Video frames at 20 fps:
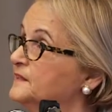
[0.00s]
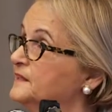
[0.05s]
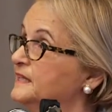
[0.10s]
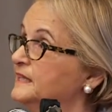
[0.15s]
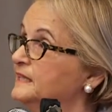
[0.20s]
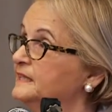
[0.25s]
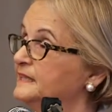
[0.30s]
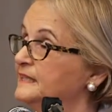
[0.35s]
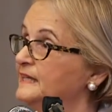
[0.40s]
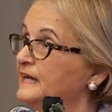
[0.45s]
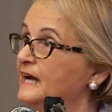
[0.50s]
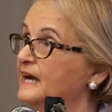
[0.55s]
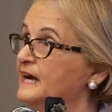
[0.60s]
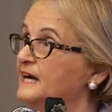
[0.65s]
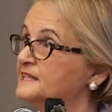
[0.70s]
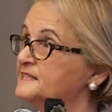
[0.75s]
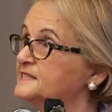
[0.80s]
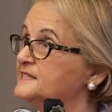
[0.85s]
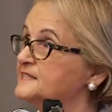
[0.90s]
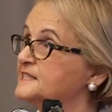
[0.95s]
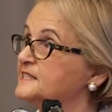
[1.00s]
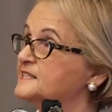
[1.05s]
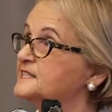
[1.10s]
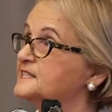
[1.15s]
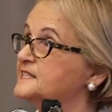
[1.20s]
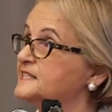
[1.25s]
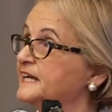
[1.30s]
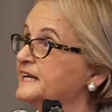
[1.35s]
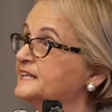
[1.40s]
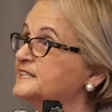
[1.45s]
It has
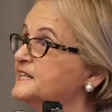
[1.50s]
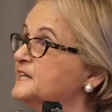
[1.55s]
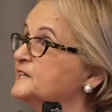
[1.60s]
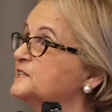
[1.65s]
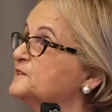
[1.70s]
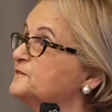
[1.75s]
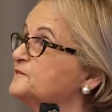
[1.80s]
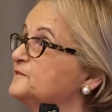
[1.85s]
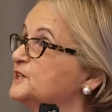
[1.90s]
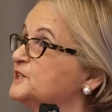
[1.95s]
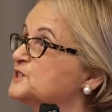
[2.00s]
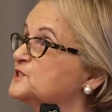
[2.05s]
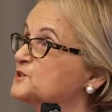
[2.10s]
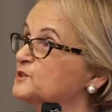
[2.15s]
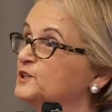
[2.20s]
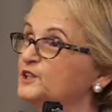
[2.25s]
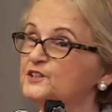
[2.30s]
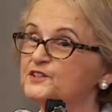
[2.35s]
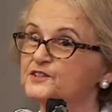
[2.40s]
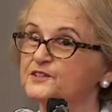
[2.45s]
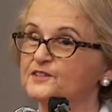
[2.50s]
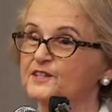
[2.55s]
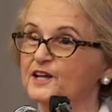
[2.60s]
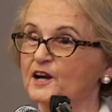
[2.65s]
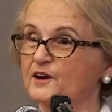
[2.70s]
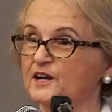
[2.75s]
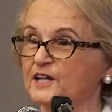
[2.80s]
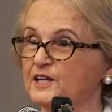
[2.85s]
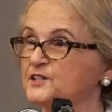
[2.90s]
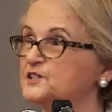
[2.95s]
distinct individuals,
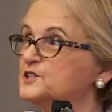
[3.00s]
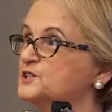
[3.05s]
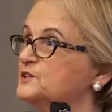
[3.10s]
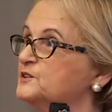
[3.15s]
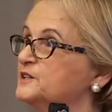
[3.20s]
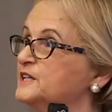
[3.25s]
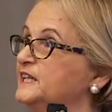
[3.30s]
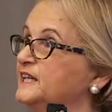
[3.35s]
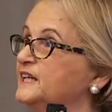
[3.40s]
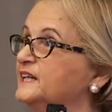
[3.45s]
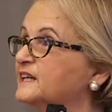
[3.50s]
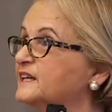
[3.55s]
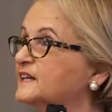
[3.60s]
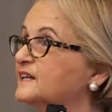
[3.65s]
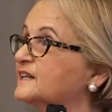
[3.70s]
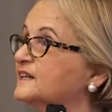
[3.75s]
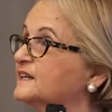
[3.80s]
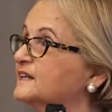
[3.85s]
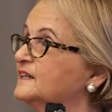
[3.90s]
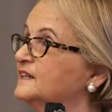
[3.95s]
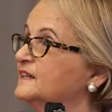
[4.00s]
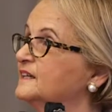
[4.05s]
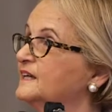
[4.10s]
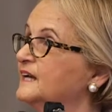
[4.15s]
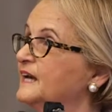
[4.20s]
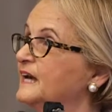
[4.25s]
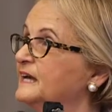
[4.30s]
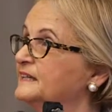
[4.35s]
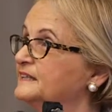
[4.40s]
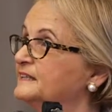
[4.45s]
they're each unique,
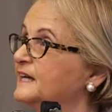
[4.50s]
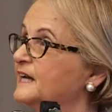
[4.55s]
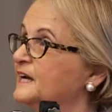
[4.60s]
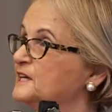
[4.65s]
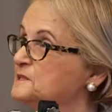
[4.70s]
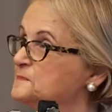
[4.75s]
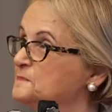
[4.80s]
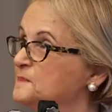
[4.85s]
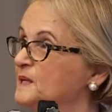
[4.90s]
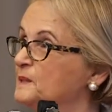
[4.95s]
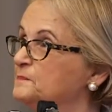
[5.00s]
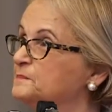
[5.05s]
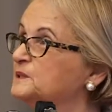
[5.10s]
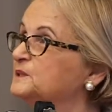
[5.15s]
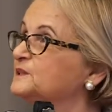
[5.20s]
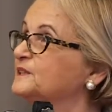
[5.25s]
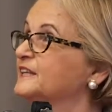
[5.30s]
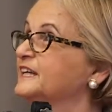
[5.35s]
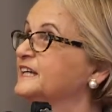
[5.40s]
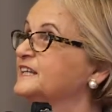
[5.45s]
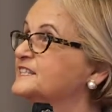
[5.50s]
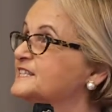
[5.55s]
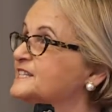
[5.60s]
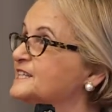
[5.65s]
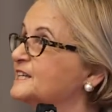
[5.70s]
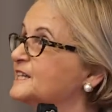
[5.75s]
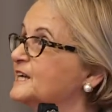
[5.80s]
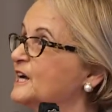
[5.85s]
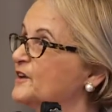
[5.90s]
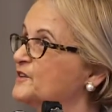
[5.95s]
and it has people linked
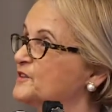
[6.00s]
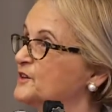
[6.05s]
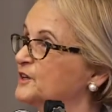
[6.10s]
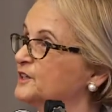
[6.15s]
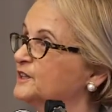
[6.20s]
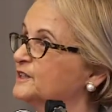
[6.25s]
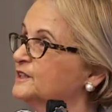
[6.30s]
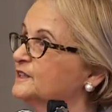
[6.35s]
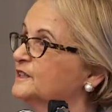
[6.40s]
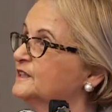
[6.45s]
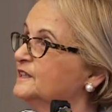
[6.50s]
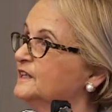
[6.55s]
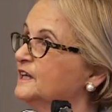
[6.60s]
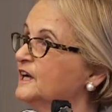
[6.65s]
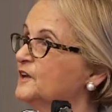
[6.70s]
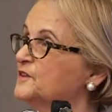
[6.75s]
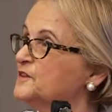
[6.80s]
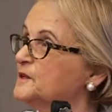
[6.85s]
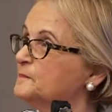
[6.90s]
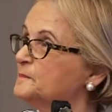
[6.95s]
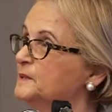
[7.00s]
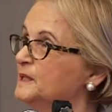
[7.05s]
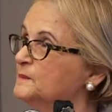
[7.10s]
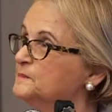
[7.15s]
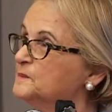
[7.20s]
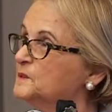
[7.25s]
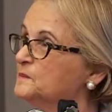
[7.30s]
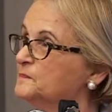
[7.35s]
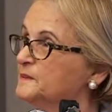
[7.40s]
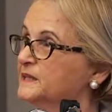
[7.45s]
together, and the
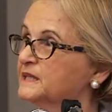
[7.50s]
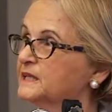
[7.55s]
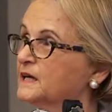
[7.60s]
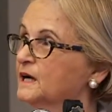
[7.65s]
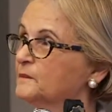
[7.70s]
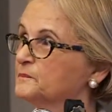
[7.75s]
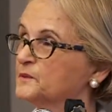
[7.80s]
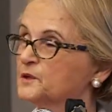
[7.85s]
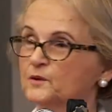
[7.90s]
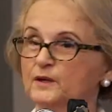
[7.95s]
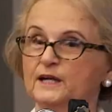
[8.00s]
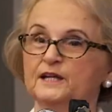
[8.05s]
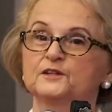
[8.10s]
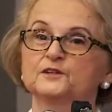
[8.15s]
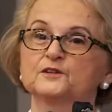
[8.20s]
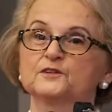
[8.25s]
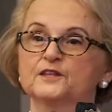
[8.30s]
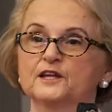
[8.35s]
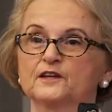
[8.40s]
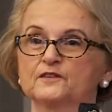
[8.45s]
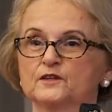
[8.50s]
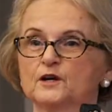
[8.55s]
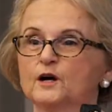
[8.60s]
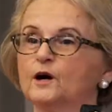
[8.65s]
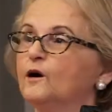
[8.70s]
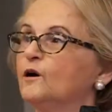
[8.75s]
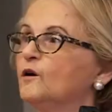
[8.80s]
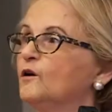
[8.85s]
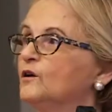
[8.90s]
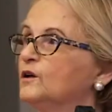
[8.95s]
people become greater than the
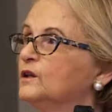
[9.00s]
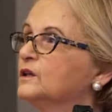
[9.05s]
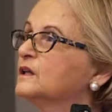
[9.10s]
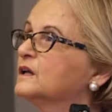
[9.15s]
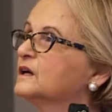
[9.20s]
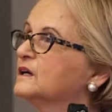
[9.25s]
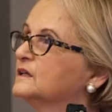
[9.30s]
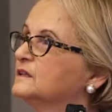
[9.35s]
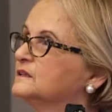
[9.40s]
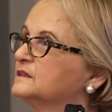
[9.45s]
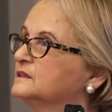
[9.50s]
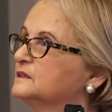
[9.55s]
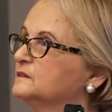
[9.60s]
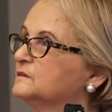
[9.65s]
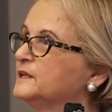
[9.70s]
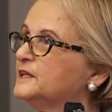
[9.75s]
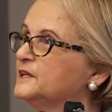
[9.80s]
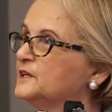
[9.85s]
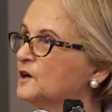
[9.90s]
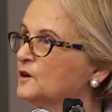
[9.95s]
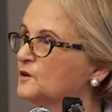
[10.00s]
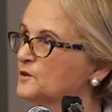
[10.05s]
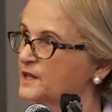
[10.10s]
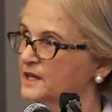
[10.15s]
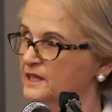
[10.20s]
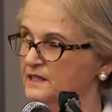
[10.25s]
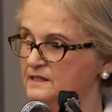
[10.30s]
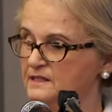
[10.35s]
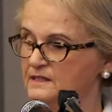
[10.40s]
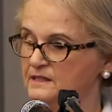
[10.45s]
whole. We know
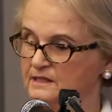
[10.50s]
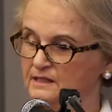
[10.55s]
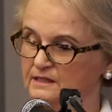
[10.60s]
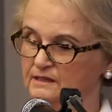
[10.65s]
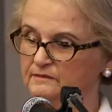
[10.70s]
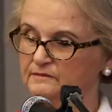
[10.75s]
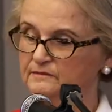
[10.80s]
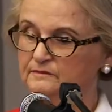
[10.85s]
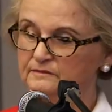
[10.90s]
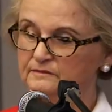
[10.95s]
this.